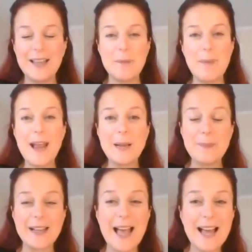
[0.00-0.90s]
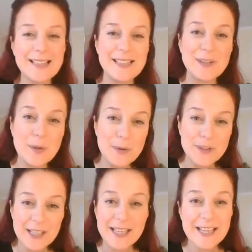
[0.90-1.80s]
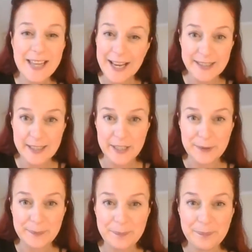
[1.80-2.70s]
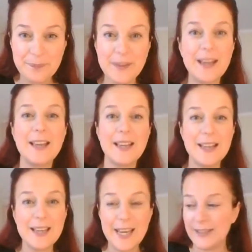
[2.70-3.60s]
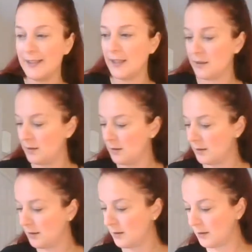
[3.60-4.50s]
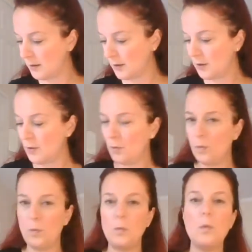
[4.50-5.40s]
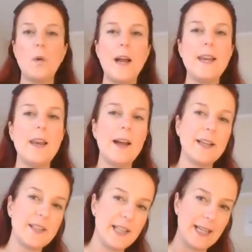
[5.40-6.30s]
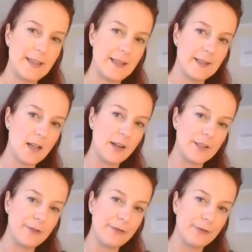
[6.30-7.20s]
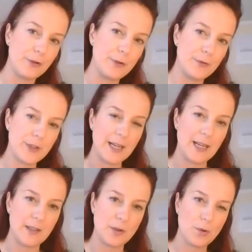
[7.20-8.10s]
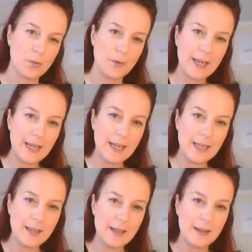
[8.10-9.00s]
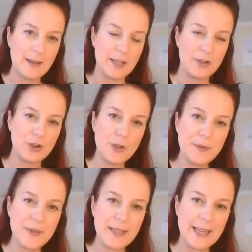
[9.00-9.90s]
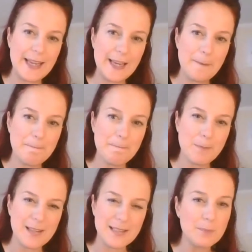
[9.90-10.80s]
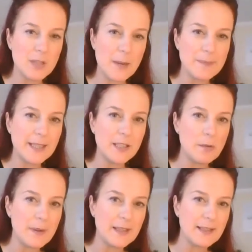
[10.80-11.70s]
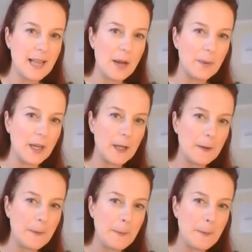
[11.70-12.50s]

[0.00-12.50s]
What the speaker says: The baby cat is called a kitten. Kitten. Oh, I like to eat this kind of fruit. It's green and juicy, sometimes a little bit sour.